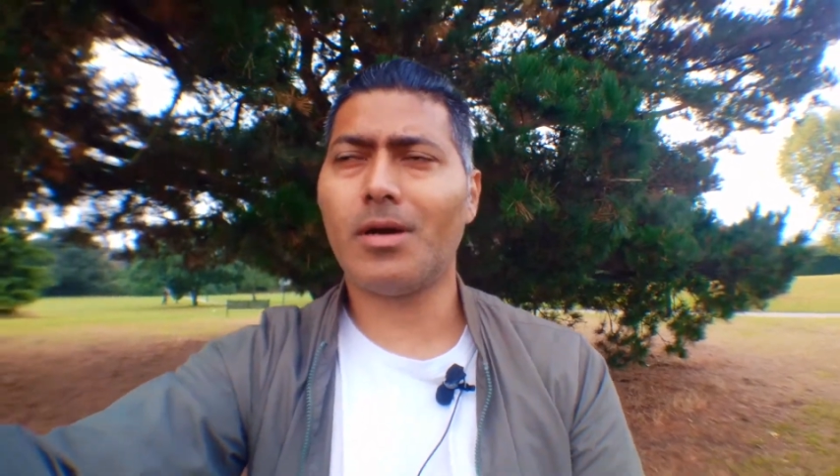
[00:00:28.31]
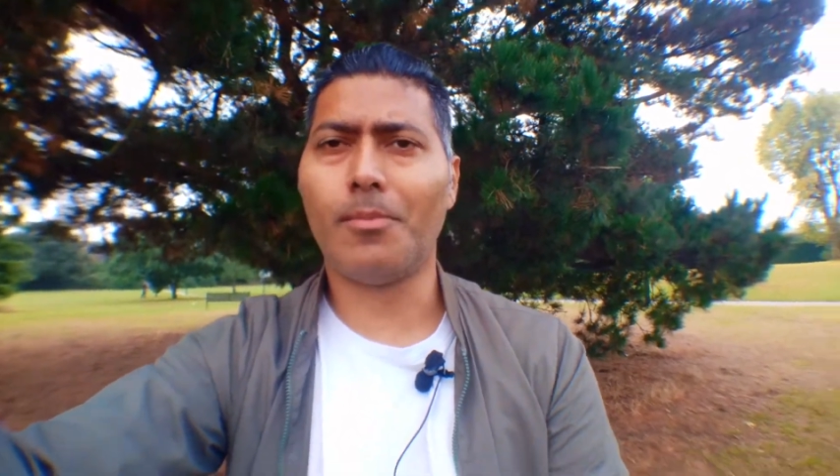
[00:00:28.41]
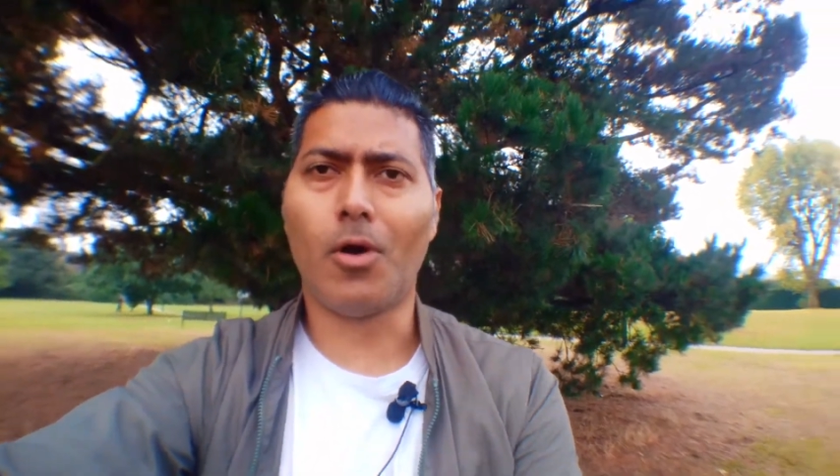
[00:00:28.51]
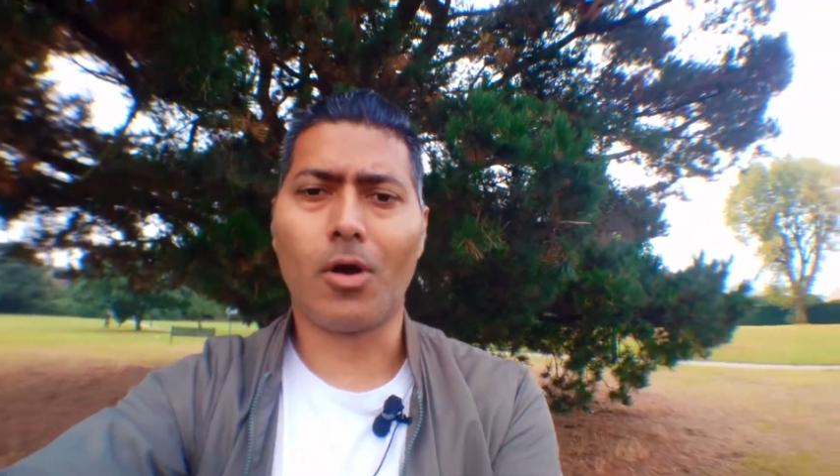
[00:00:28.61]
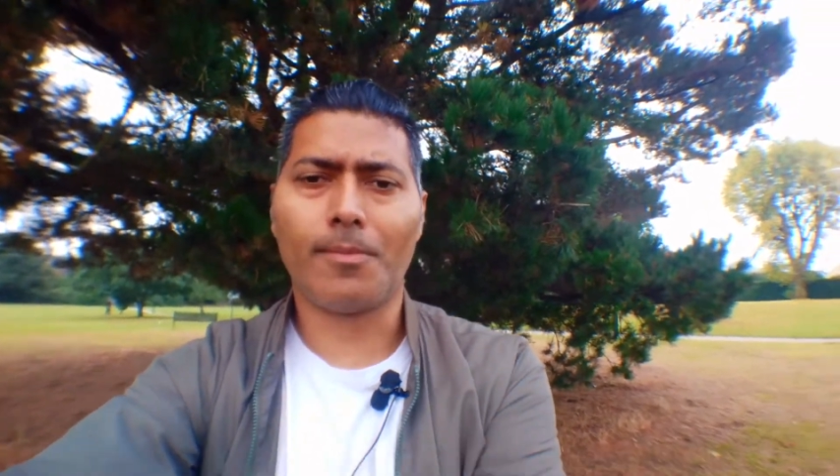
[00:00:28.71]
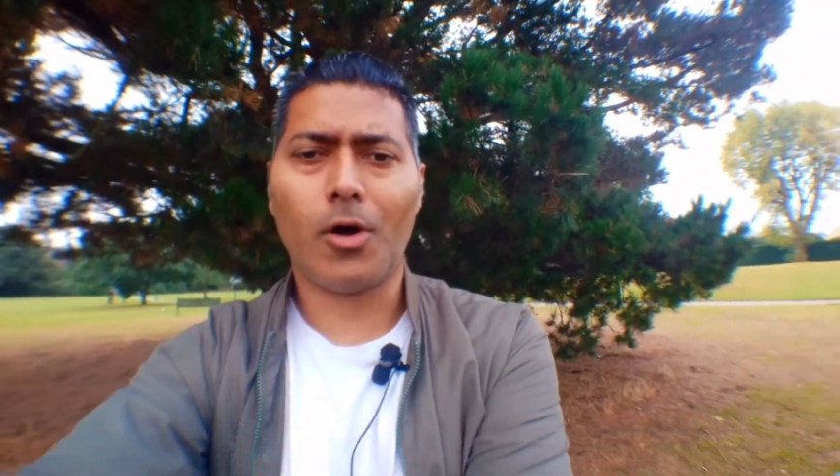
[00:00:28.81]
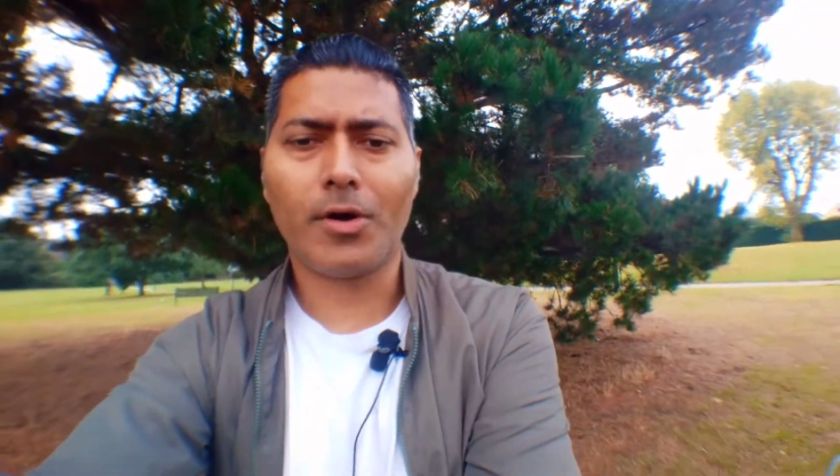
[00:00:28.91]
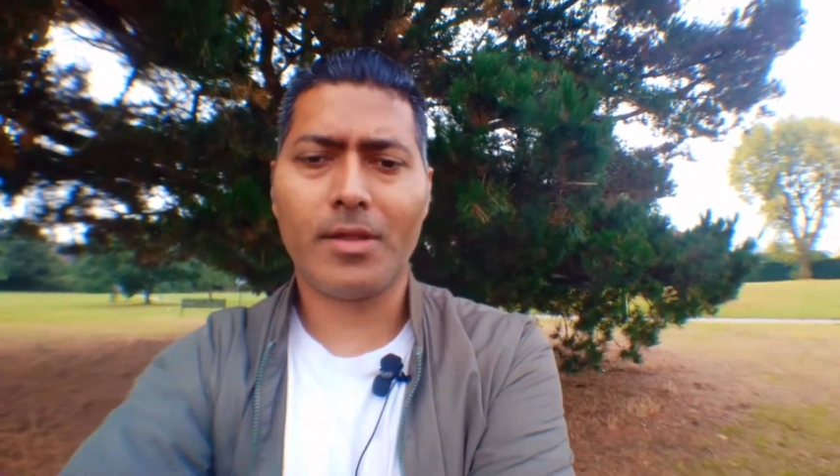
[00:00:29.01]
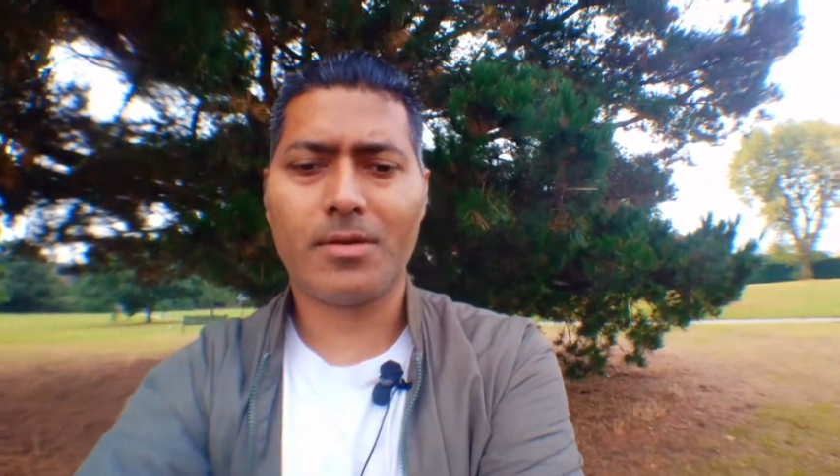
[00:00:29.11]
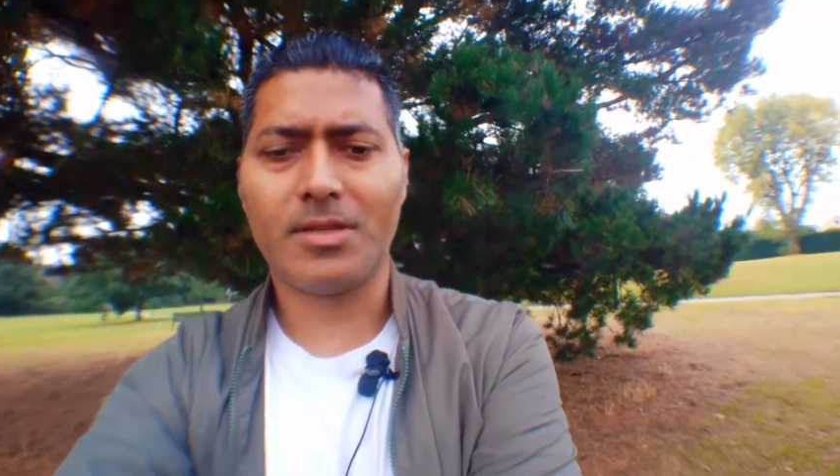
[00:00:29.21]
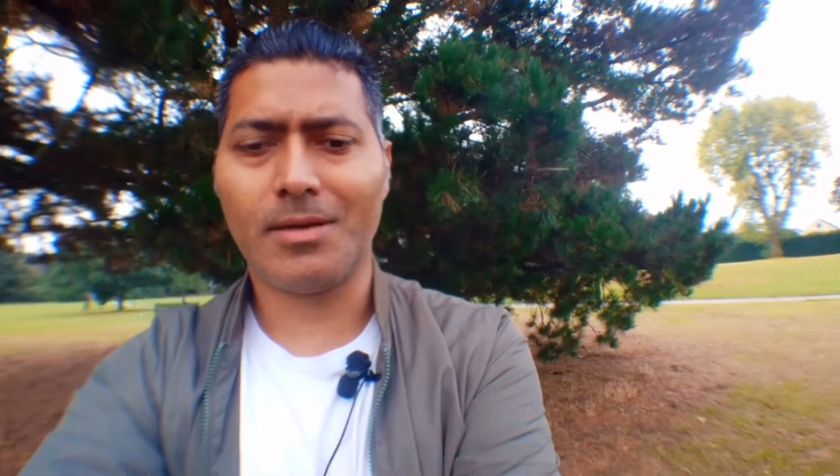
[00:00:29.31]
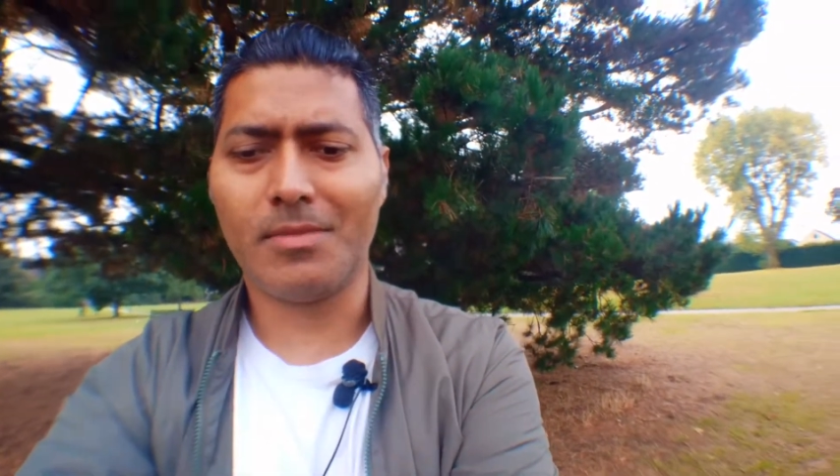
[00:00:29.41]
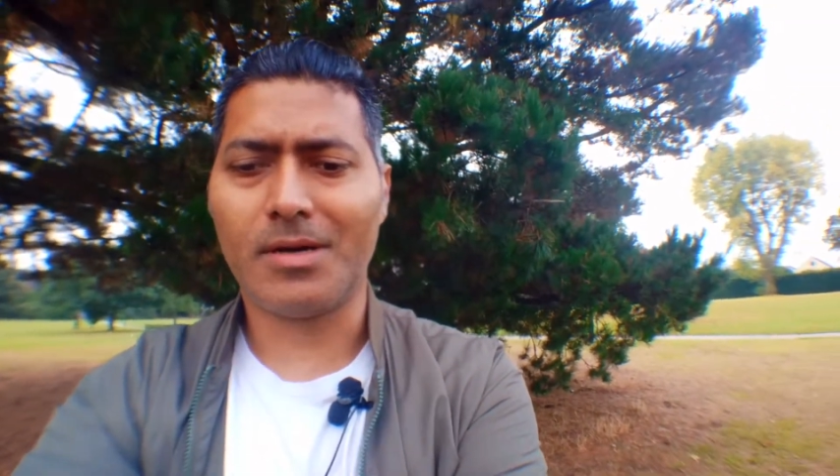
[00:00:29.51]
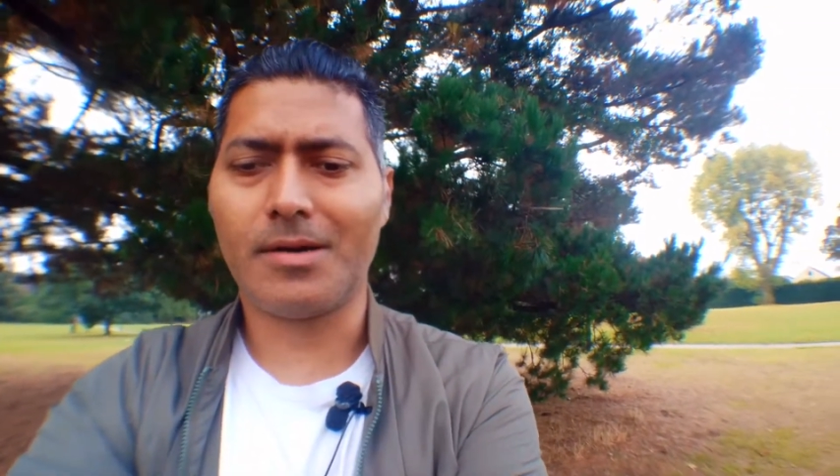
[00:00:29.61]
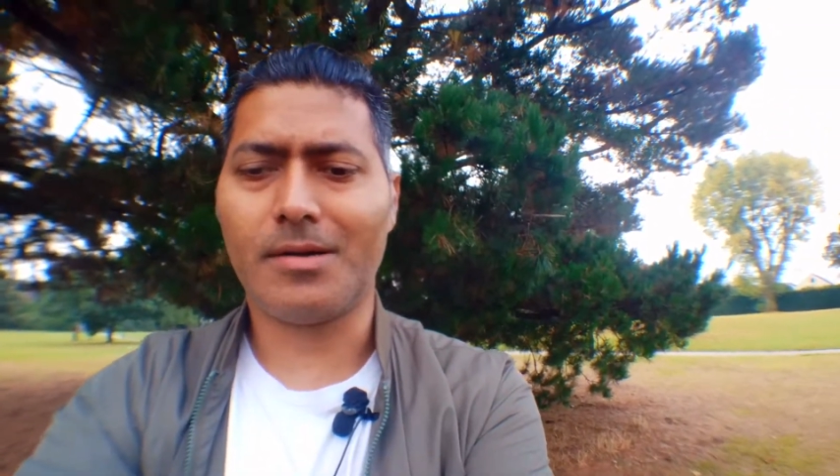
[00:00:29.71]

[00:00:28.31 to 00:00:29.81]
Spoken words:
a blog is nothing but